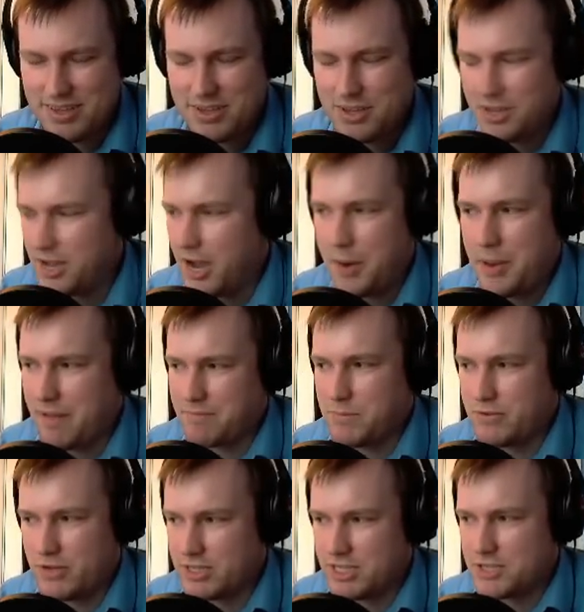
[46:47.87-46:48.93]
Oh, we haven't
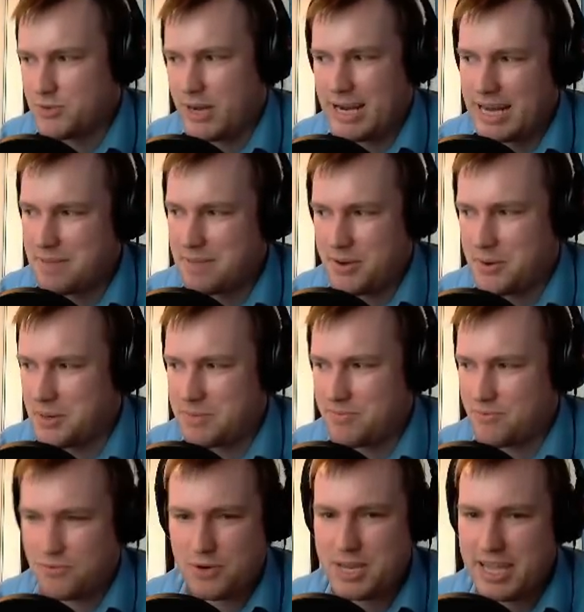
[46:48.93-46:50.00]
moved on to Twilight Imperium
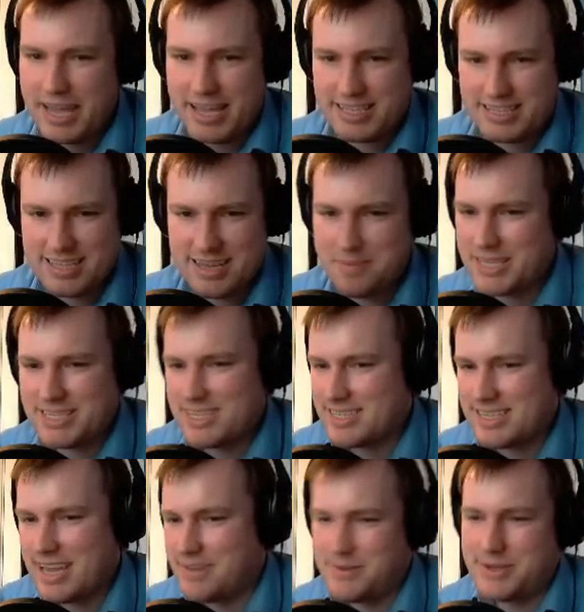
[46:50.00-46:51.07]
3 yet, so that makes this
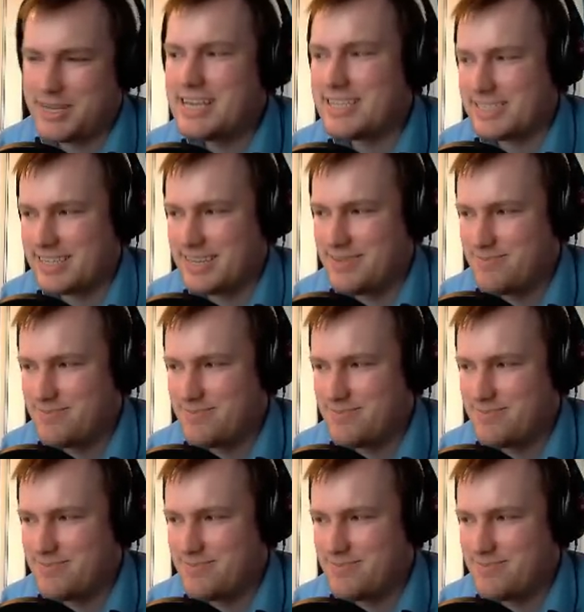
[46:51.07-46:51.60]
game look easy.